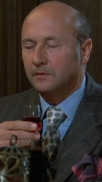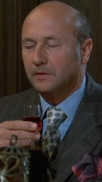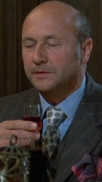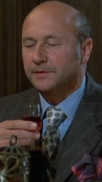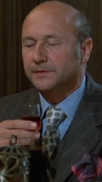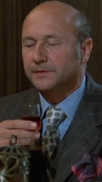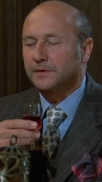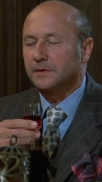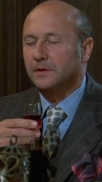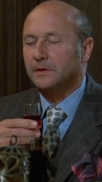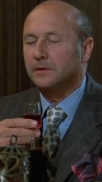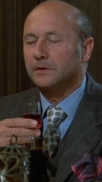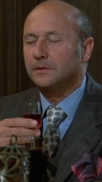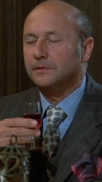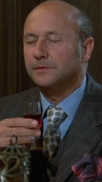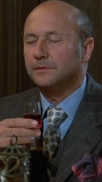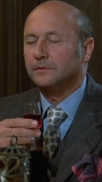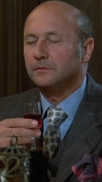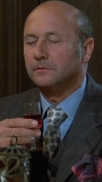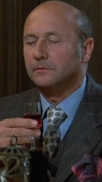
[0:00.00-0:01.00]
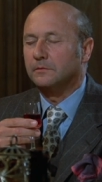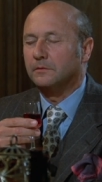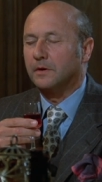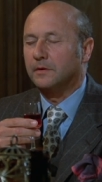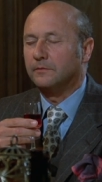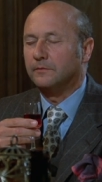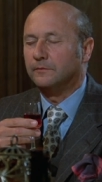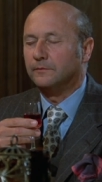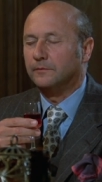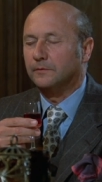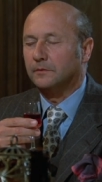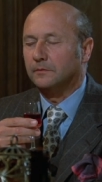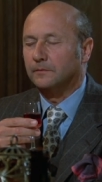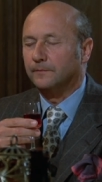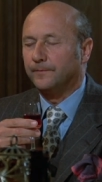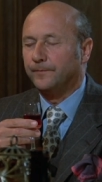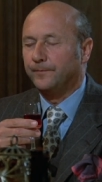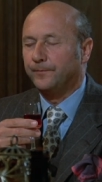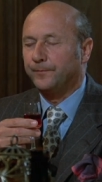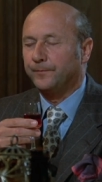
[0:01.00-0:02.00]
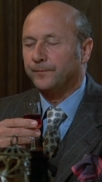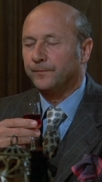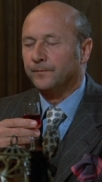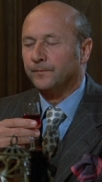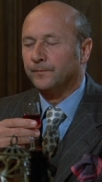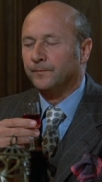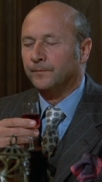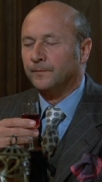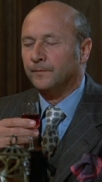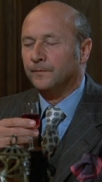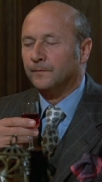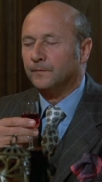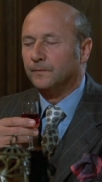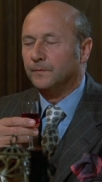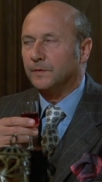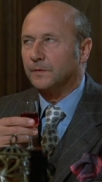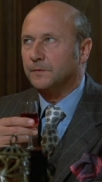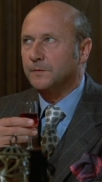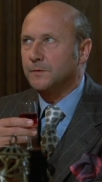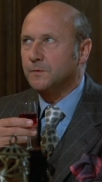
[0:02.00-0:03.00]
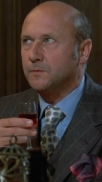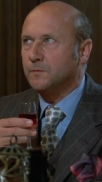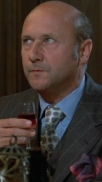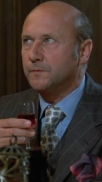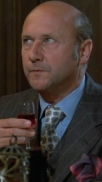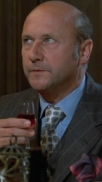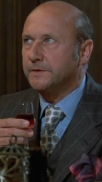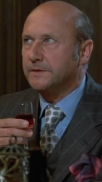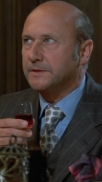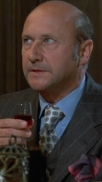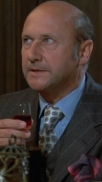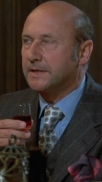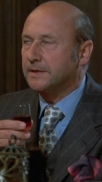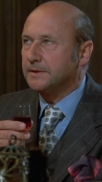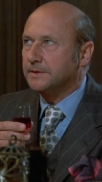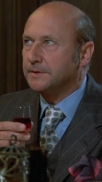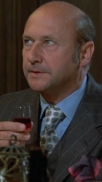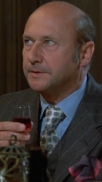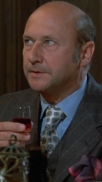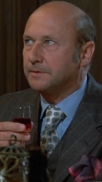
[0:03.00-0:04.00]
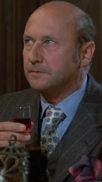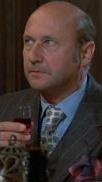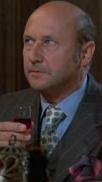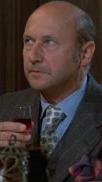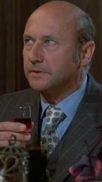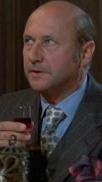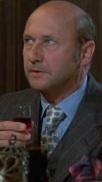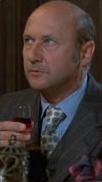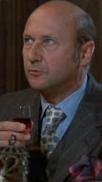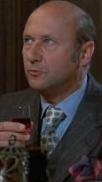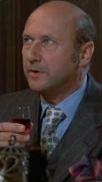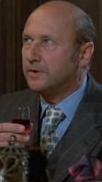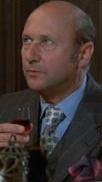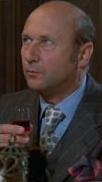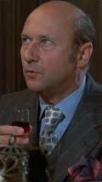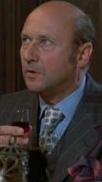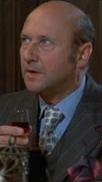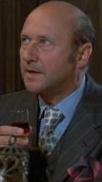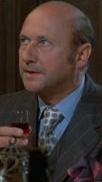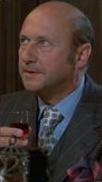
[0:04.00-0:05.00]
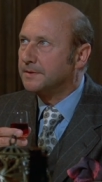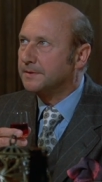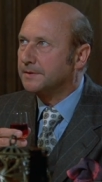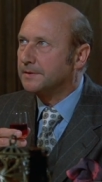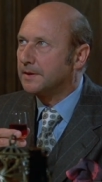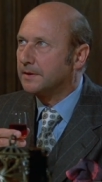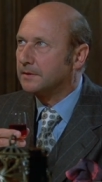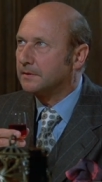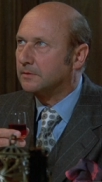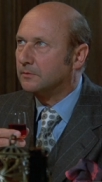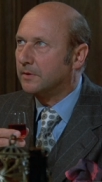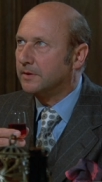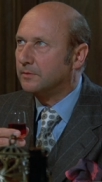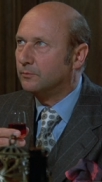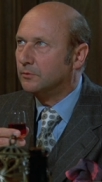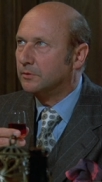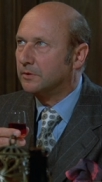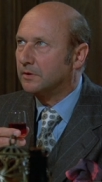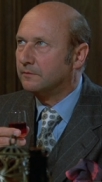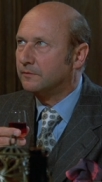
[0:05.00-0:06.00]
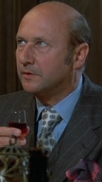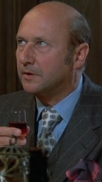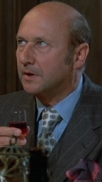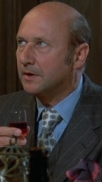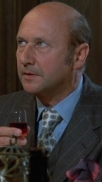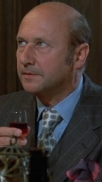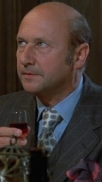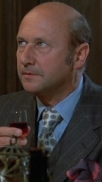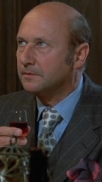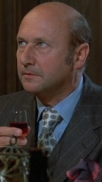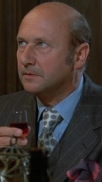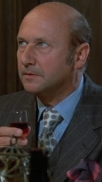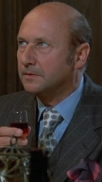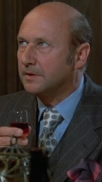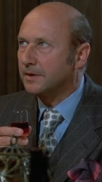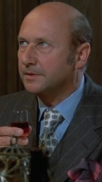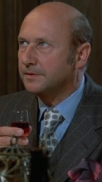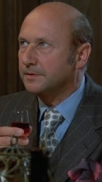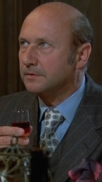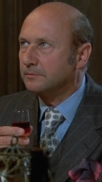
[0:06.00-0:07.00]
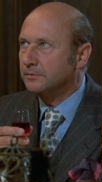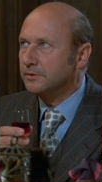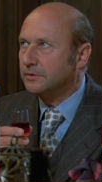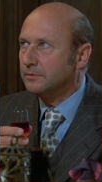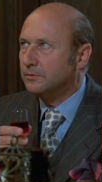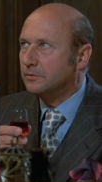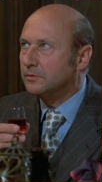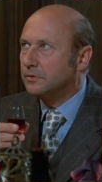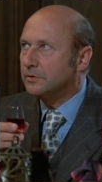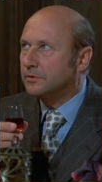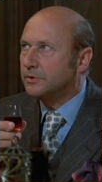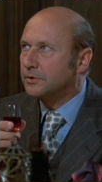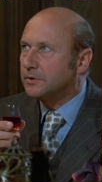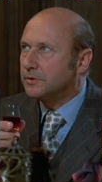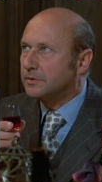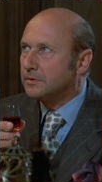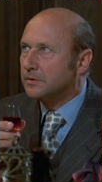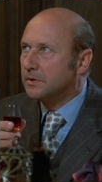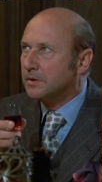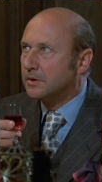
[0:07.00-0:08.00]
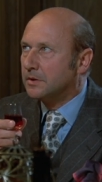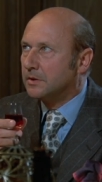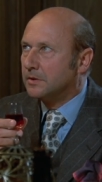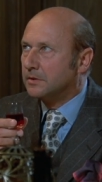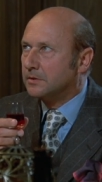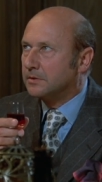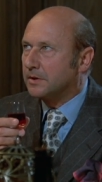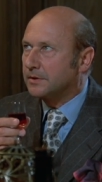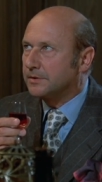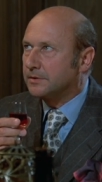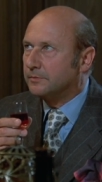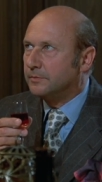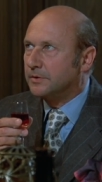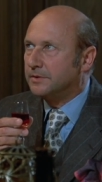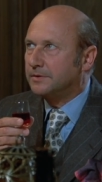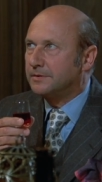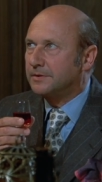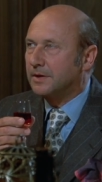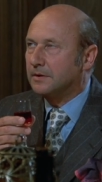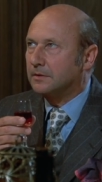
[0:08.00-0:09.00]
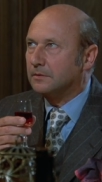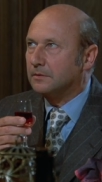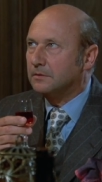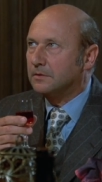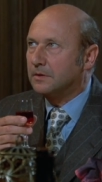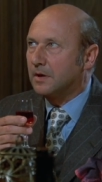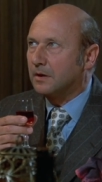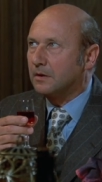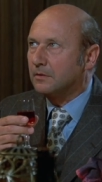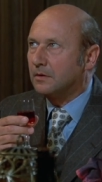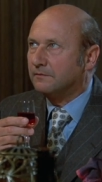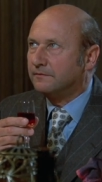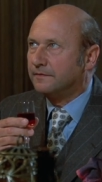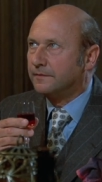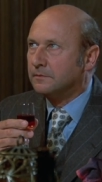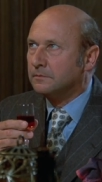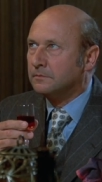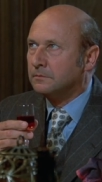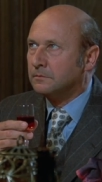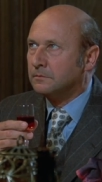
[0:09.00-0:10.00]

This is dreadful. Don't you realize that a great wine is like a great work of art? It has to be nurtured. It has to be taken care of.